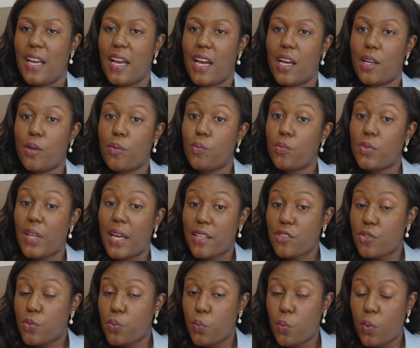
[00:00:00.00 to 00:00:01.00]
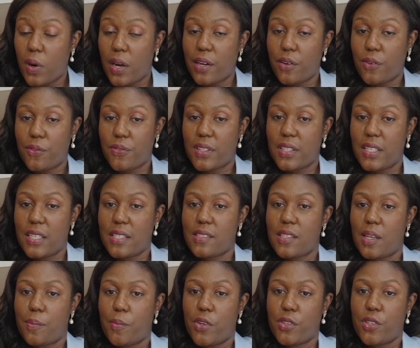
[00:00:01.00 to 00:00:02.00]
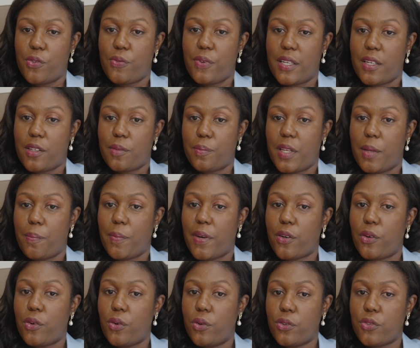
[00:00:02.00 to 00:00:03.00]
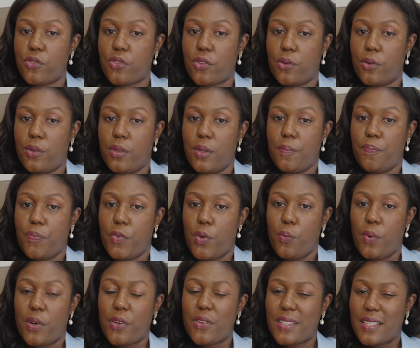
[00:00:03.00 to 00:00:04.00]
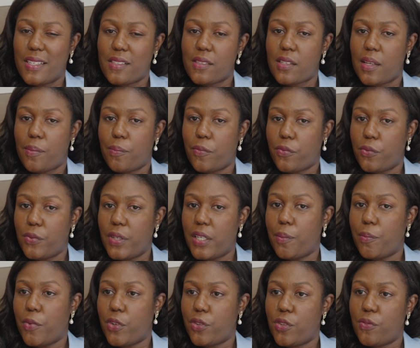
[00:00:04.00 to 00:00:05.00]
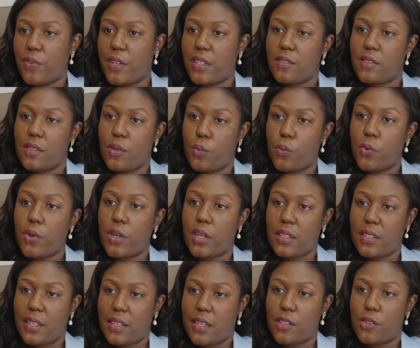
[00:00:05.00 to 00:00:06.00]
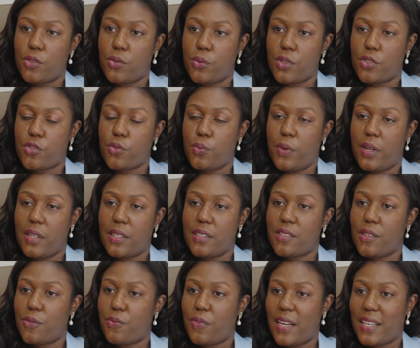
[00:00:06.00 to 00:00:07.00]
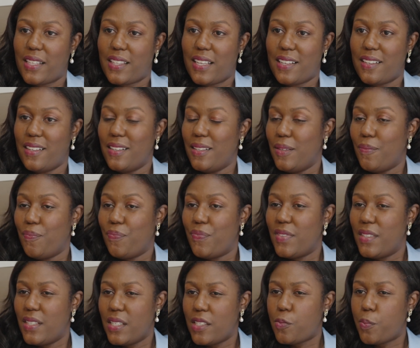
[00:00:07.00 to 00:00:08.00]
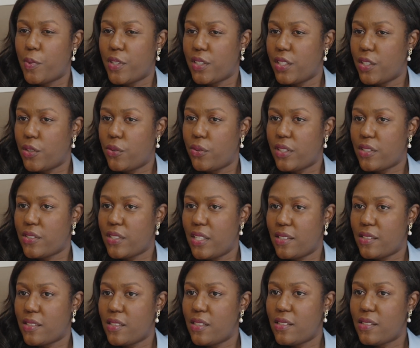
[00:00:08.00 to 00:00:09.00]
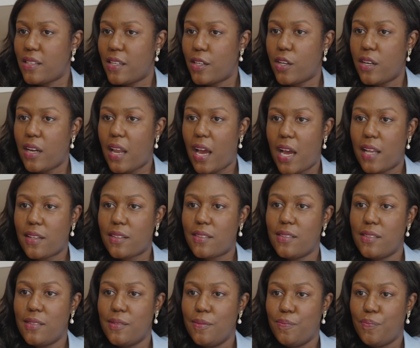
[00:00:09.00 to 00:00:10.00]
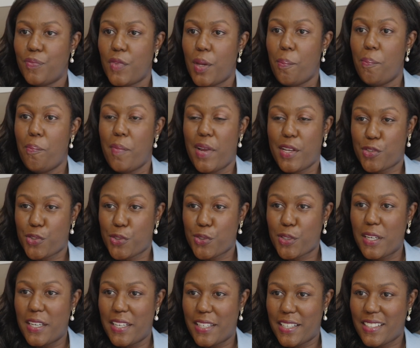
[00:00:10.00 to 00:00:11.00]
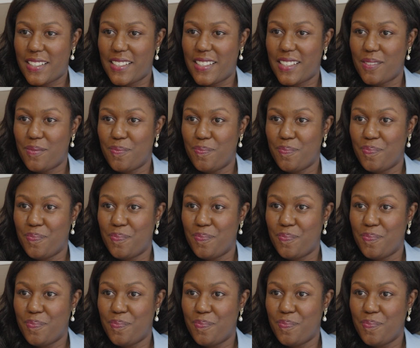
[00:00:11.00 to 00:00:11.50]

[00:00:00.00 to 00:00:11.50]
And that's one of the things that motivated me, but also one of the things that really motivates the work that I do as well is the fact that these particular senses are not measured clinically,